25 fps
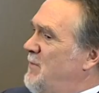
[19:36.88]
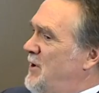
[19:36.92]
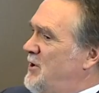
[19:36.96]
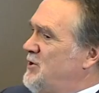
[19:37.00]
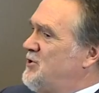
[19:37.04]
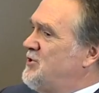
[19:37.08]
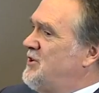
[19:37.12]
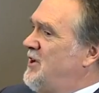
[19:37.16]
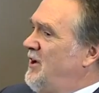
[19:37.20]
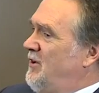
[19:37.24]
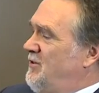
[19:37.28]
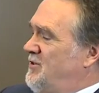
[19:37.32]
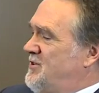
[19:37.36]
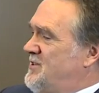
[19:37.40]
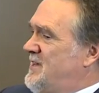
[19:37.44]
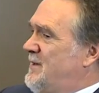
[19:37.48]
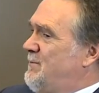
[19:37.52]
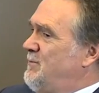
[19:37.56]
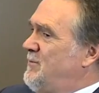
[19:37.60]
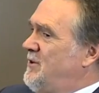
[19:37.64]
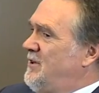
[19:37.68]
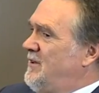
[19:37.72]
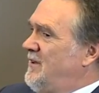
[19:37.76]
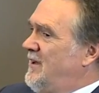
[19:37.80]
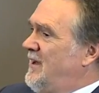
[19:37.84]
most cultures
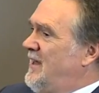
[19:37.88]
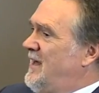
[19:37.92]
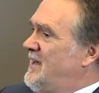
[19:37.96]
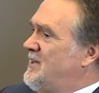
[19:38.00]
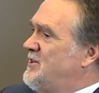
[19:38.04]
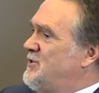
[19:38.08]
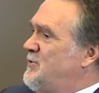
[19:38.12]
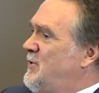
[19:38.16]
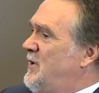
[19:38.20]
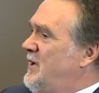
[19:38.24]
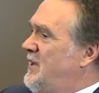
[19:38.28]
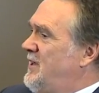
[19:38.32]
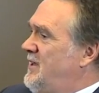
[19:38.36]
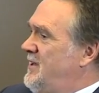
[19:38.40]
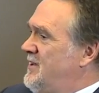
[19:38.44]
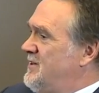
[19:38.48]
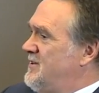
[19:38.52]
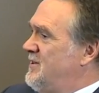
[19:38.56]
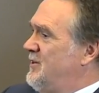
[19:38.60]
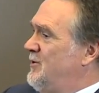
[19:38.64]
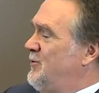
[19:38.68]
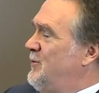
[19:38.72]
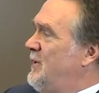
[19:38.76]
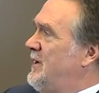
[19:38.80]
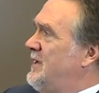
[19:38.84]
up until the last 20 years
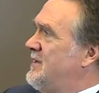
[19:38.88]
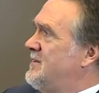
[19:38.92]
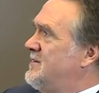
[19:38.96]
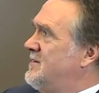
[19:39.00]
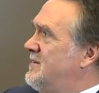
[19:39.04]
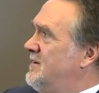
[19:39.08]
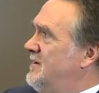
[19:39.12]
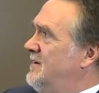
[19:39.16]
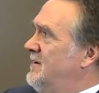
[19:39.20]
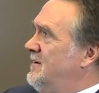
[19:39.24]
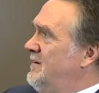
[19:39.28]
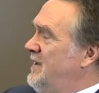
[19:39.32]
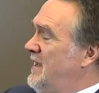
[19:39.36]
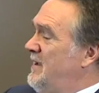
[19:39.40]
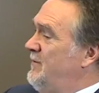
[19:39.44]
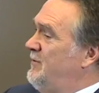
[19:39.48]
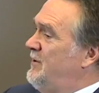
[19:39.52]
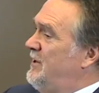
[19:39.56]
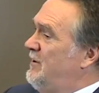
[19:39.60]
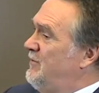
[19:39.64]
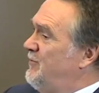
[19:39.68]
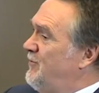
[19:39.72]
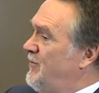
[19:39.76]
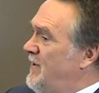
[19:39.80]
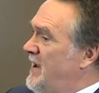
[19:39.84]
in the West. Even
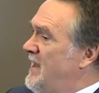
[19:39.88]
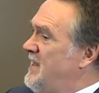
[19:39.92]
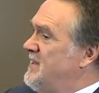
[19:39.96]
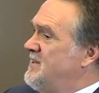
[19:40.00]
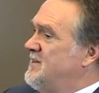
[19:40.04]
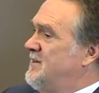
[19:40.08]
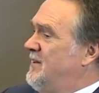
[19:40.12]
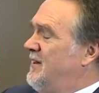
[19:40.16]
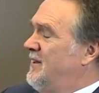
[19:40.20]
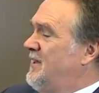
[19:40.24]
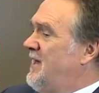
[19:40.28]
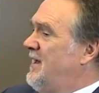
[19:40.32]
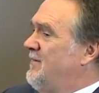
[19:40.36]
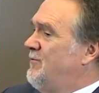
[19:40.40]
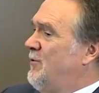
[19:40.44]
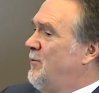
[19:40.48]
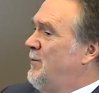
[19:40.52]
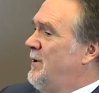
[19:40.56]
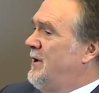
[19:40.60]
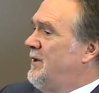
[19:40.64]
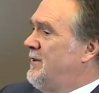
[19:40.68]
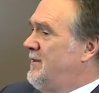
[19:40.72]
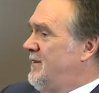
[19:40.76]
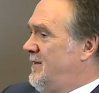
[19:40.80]
in France, it'll cover both.